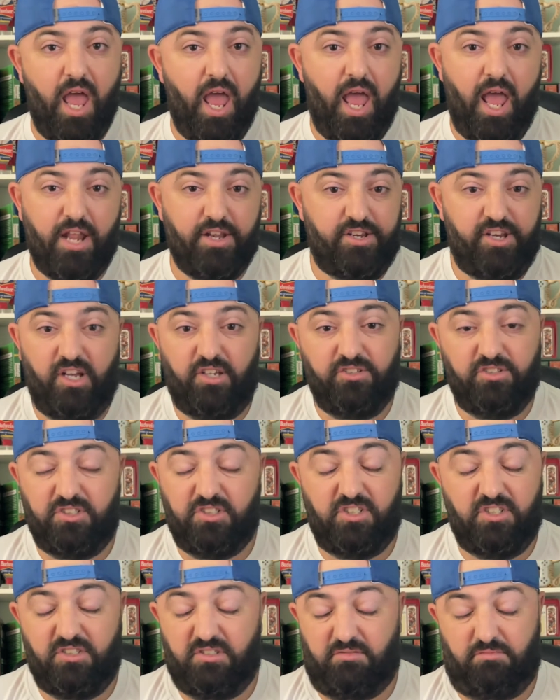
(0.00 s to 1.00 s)
And Chelsea
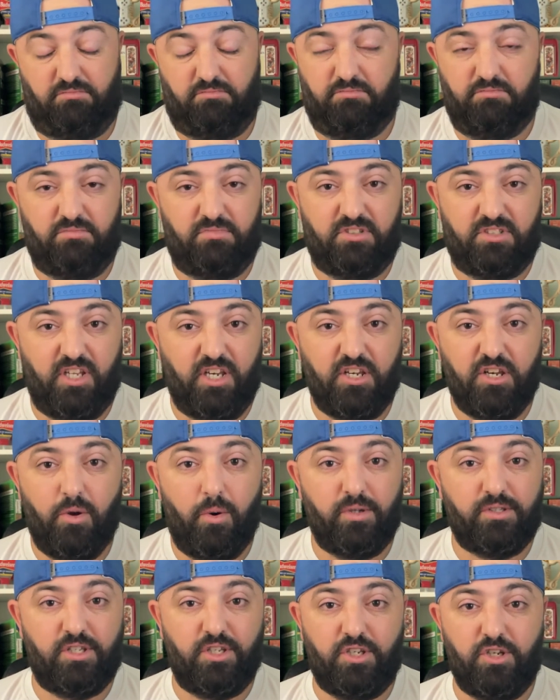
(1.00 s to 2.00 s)
just didn't know
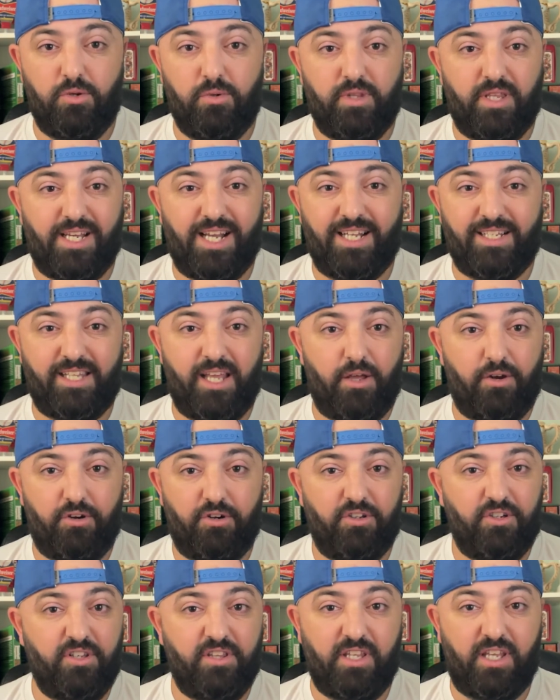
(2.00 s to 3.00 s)
what to do, and they got down
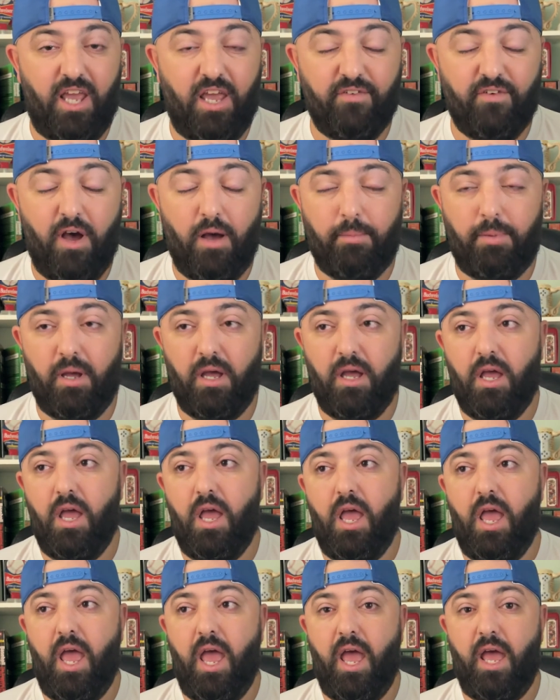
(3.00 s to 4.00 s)
early and they gave up.
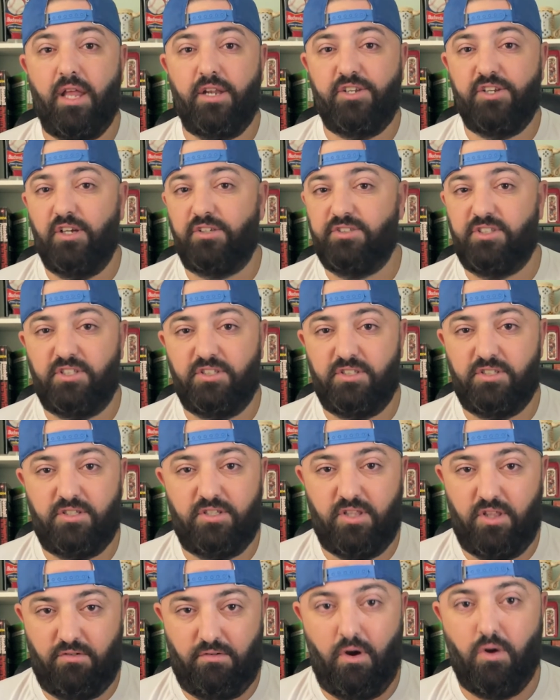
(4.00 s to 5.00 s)
And Chelsea's is
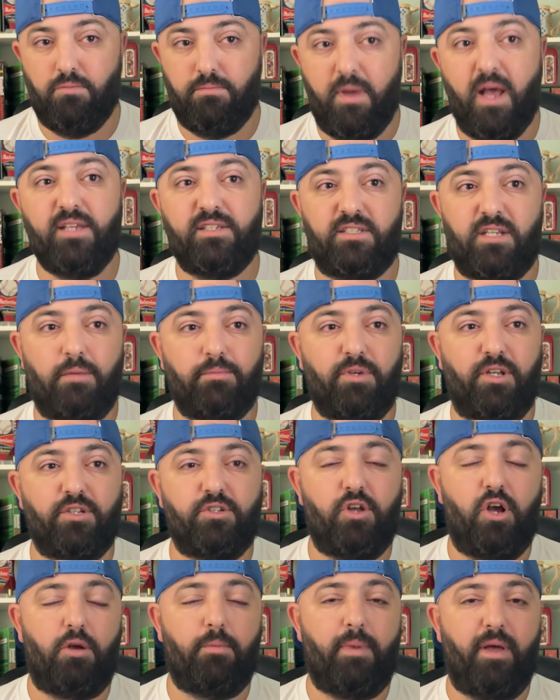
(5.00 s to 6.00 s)
their own mess, and I'm going to
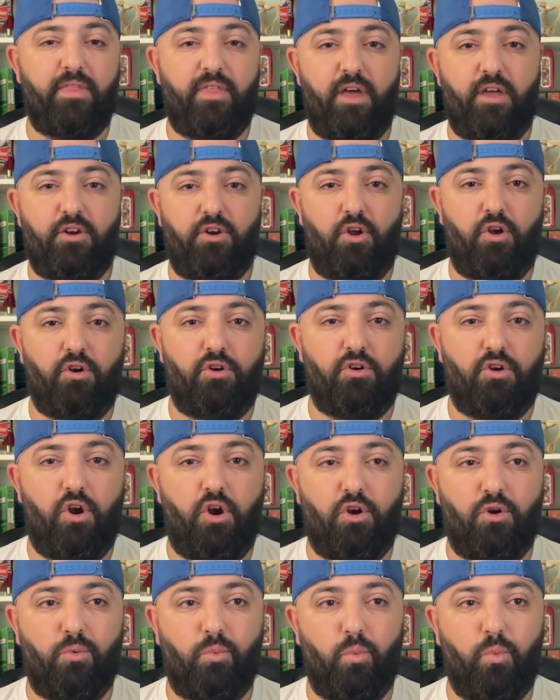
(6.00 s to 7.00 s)
talk about that in
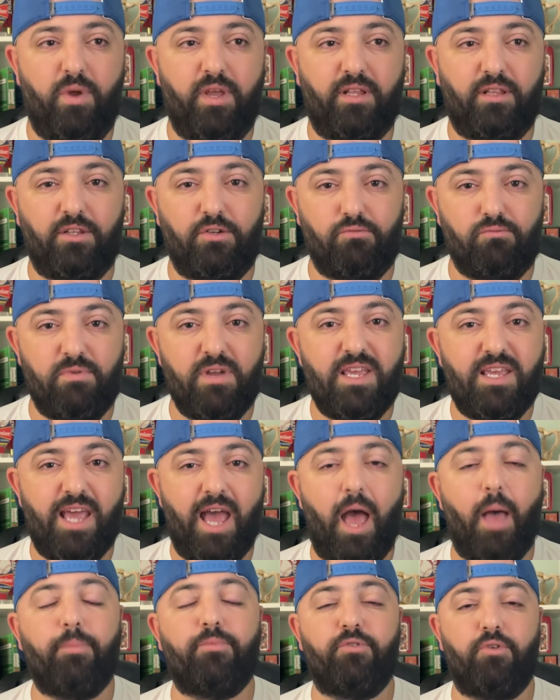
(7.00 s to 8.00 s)
our weekly
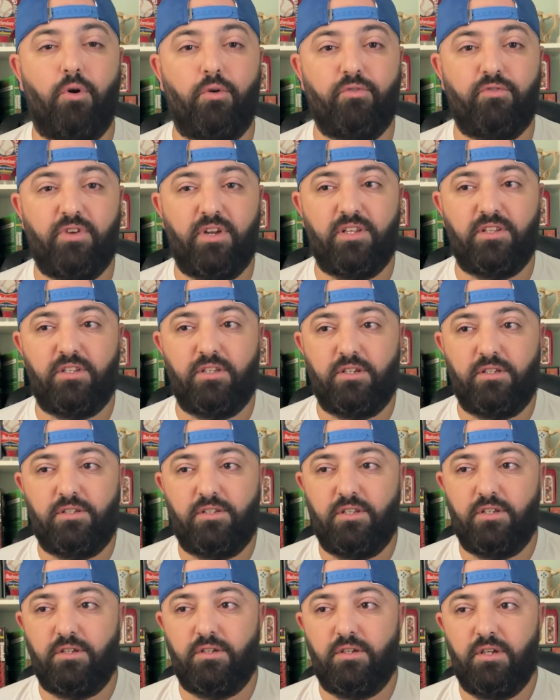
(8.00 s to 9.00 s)
recap. So don't forget
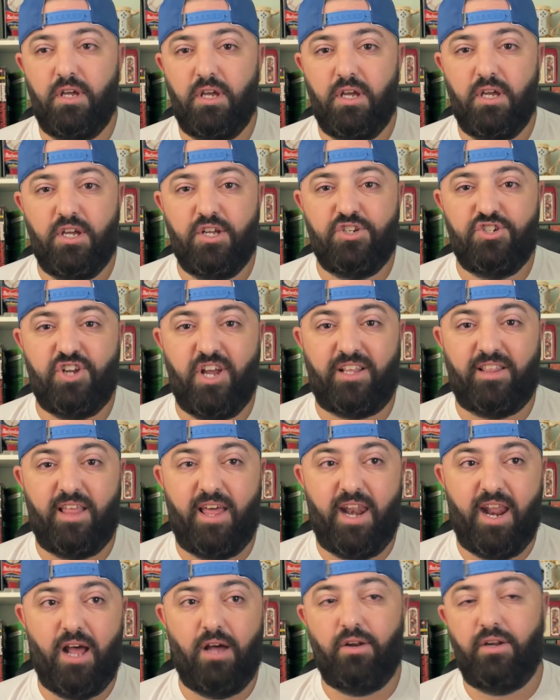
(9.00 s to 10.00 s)
to check that
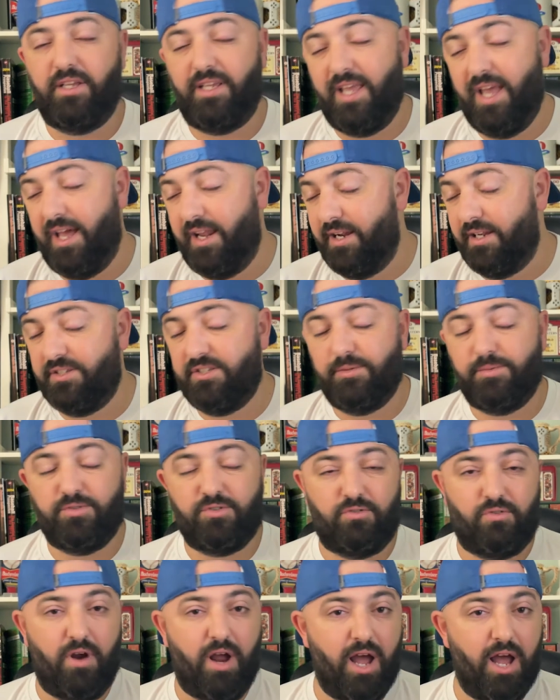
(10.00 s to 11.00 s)
out. Again,
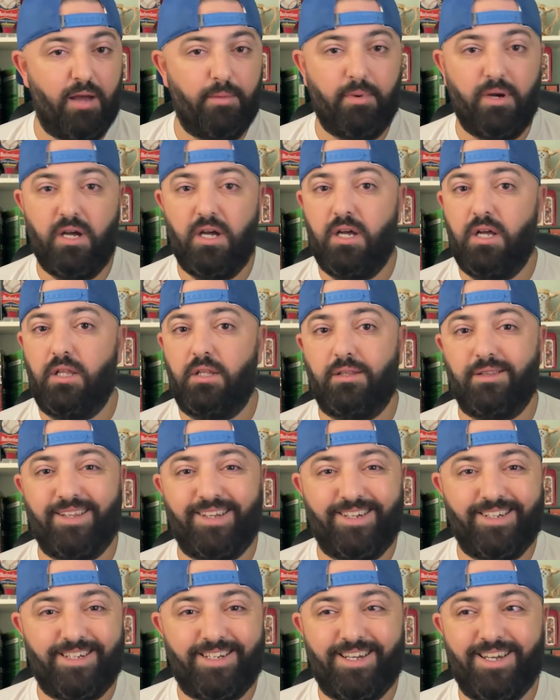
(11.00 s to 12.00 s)
subscribe,
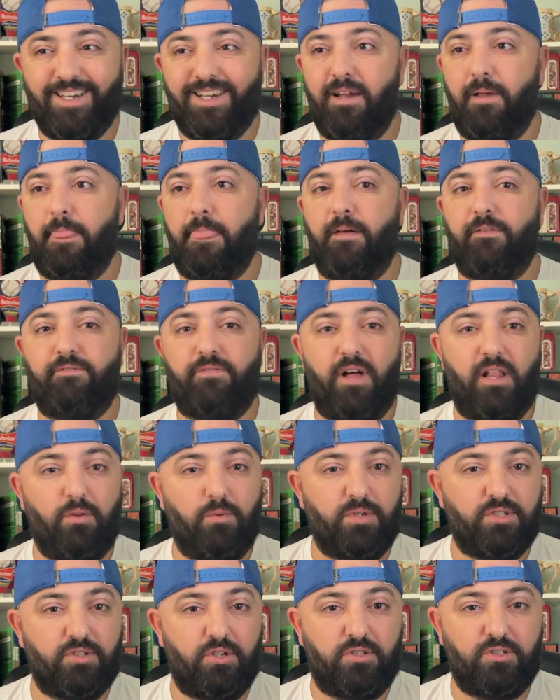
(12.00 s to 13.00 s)
like, follow
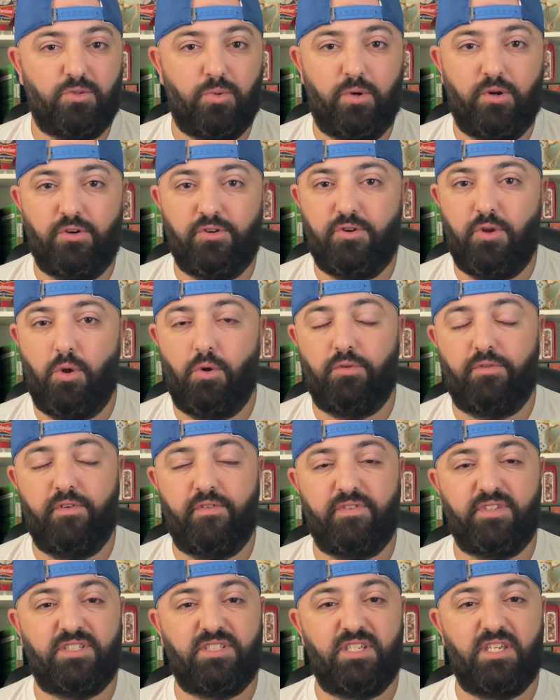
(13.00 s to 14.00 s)
us on Twitter,
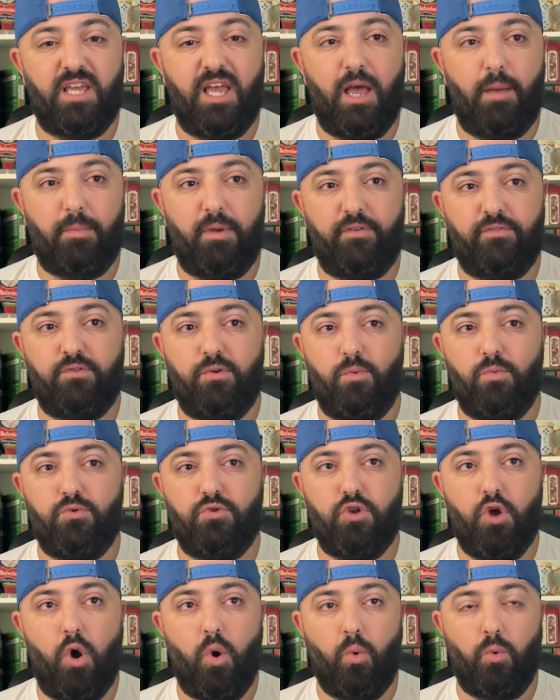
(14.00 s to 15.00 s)
TotalFIFACM if you
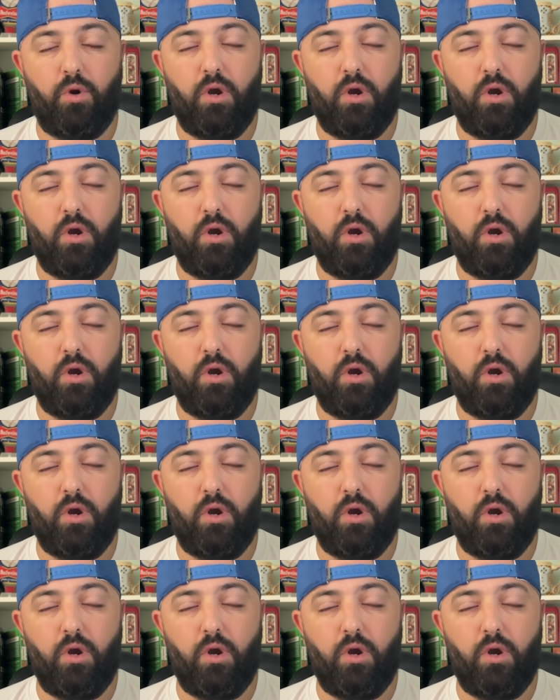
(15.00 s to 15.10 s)
don't.